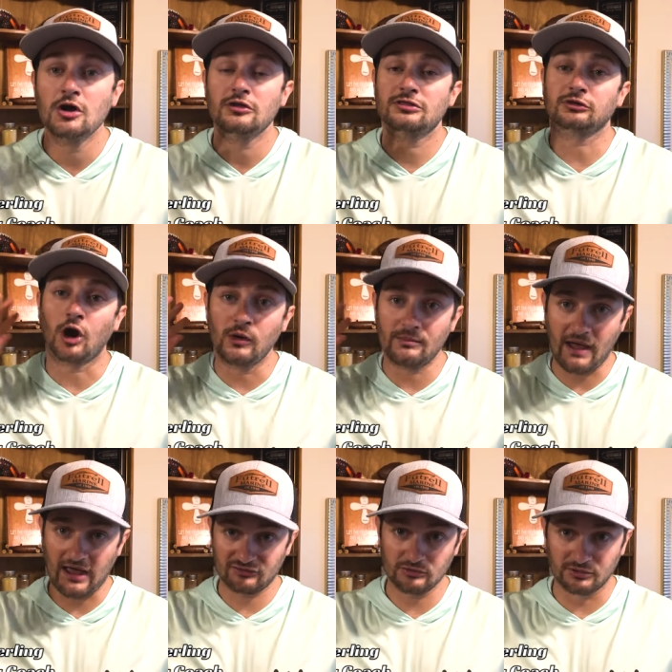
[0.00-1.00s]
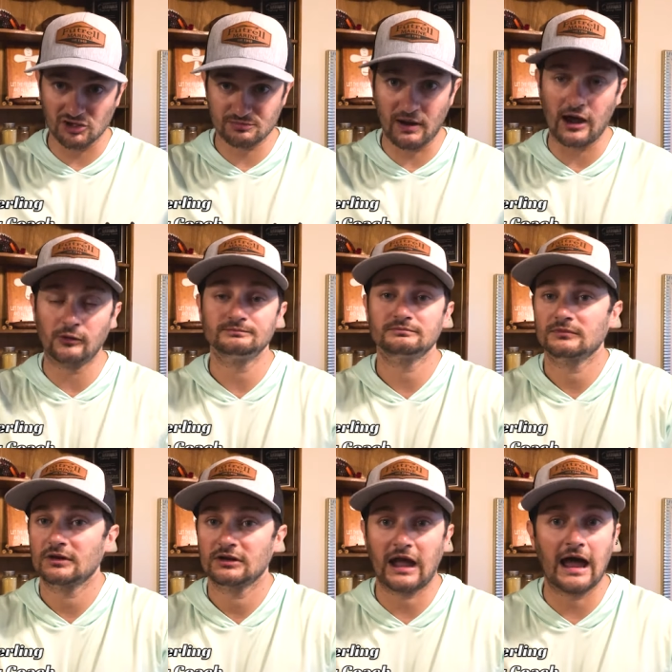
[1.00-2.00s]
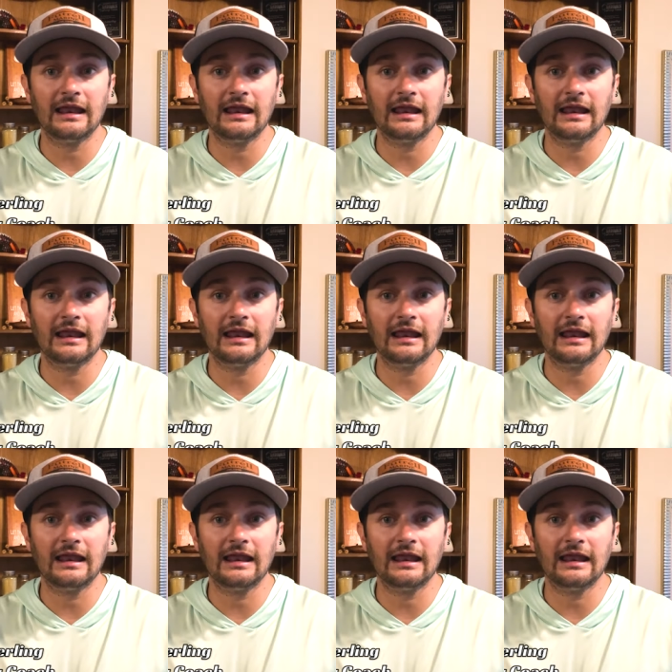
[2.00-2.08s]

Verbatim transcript: Throw it past the brush pile, kind